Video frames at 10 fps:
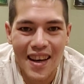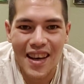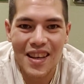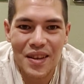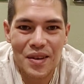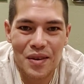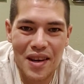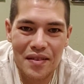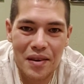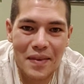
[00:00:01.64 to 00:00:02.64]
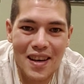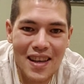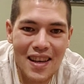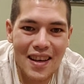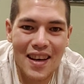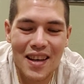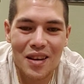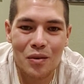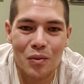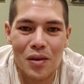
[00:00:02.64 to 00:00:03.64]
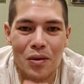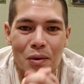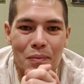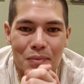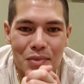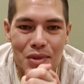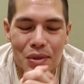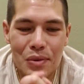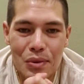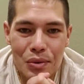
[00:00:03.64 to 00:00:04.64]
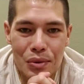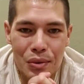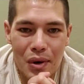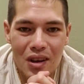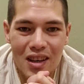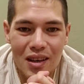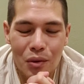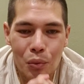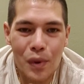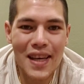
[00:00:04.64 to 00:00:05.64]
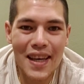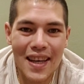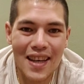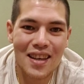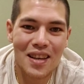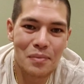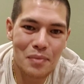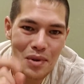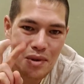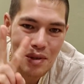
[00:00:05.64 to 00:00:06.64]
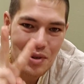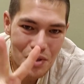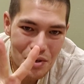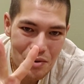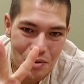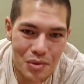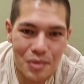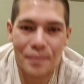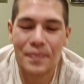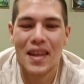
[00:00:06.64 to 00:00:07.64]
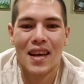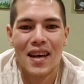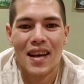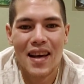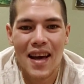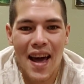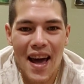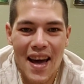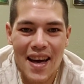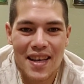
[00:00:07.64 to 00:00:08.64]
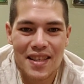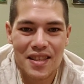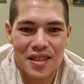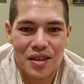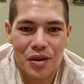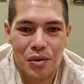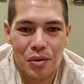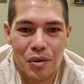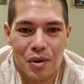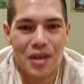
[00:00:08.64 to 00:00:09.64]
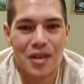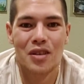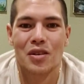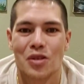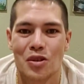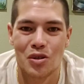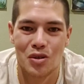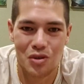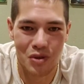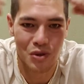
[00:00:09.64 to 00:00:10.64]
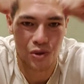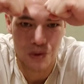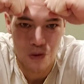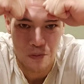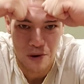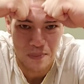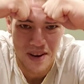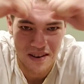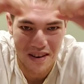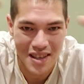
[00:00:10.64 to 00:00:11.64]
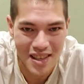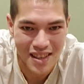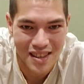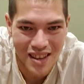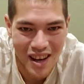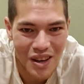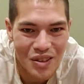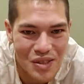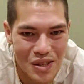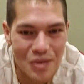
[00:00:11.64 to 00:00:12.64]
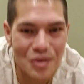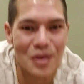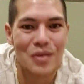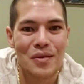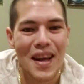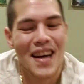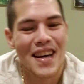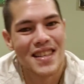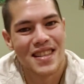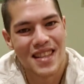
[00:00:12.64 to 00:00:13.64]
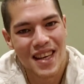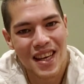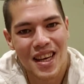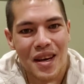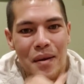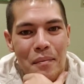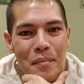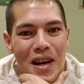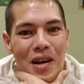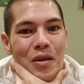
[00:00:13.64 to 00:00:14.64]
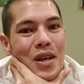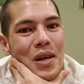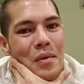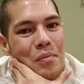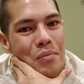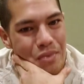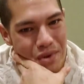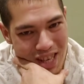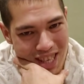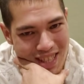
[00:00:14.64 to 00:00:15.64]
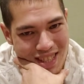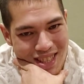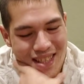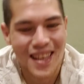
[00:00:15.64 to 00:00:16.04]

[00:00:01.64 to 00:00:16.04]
Hello everybody and welcome to week number 2 as your Super Para, also known as the Para Prince.